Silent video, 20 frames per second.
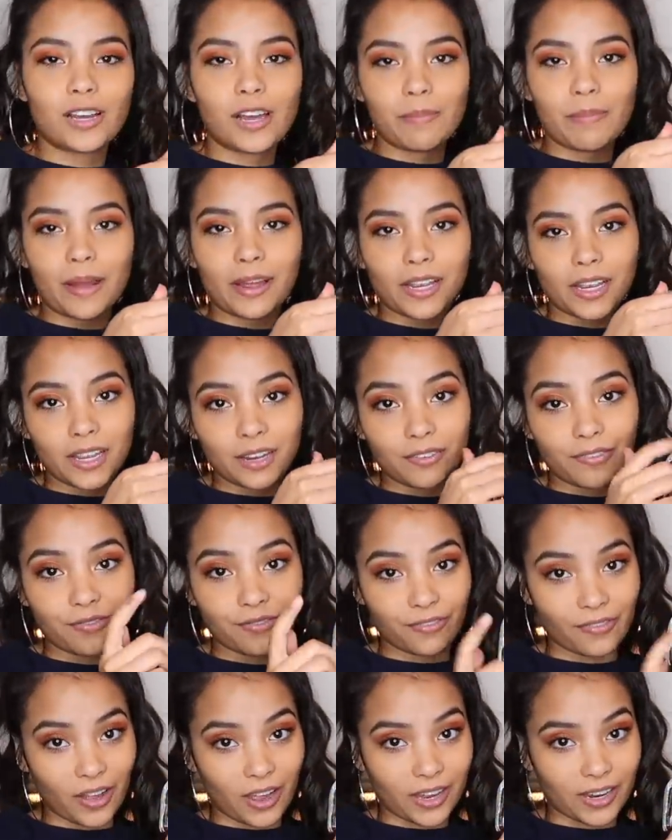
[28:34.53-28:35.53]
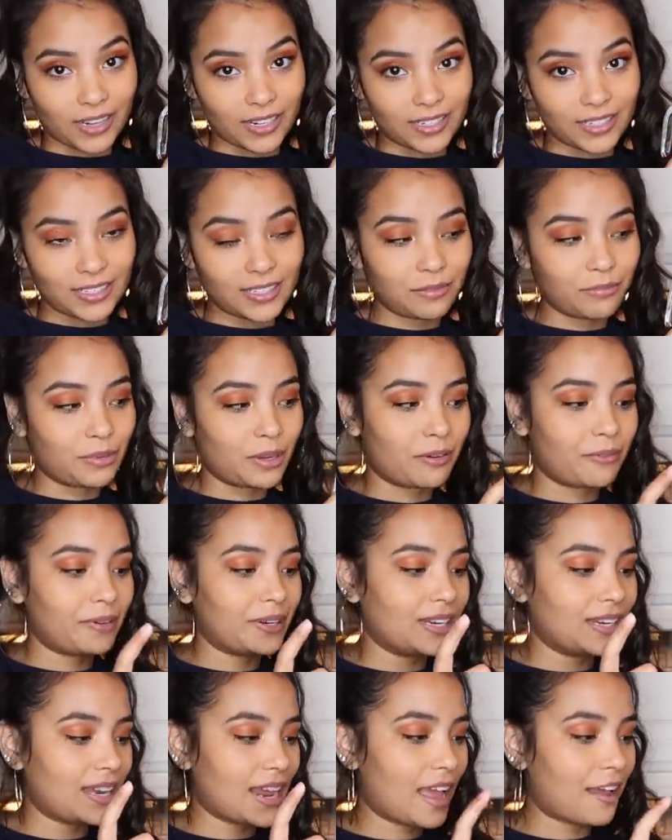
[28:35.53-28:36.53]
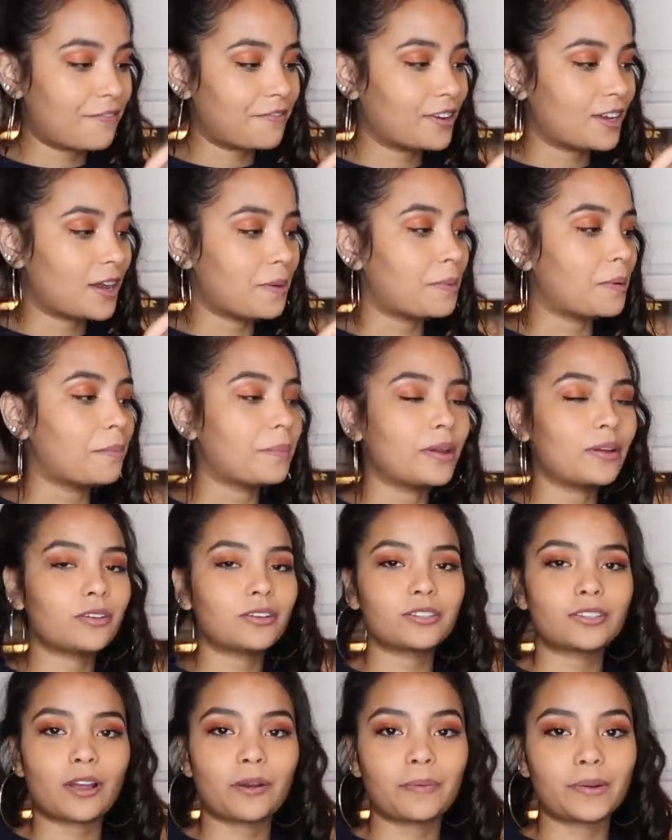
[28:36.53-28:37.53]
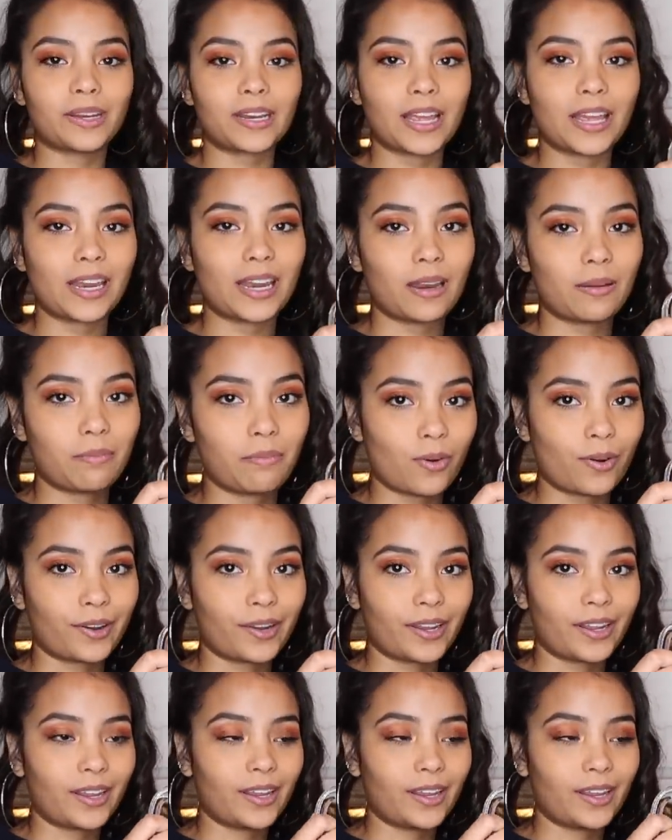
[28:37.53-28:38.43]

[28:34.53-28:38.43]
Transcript: cup I could find, but we need half a cup of milk, so I went ahead and poured